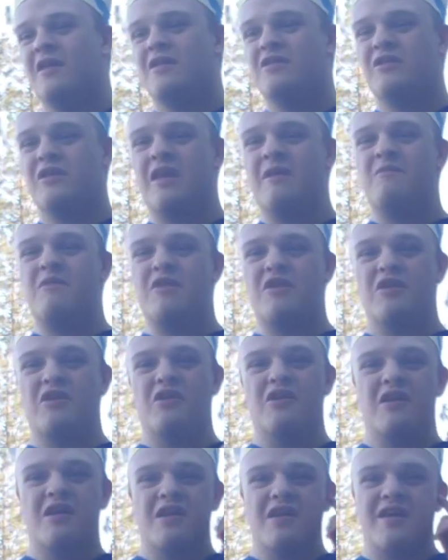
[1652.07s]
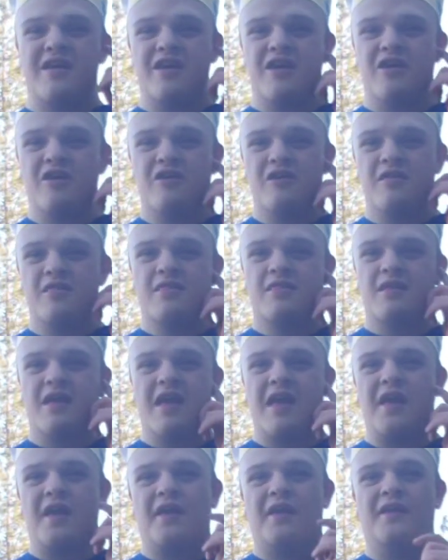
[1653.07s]
and keep your ears
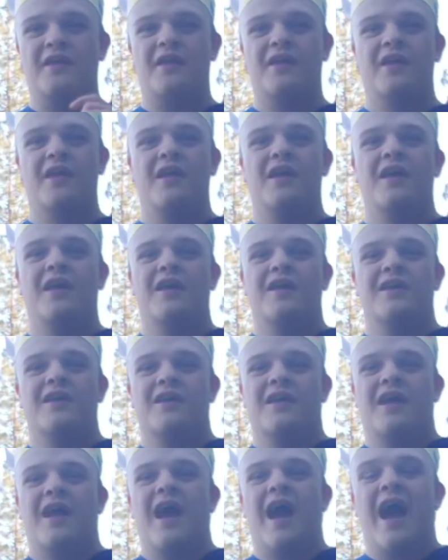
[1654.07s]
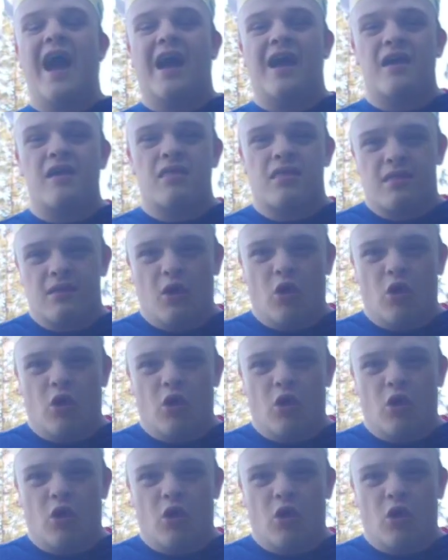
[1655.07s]
and eyes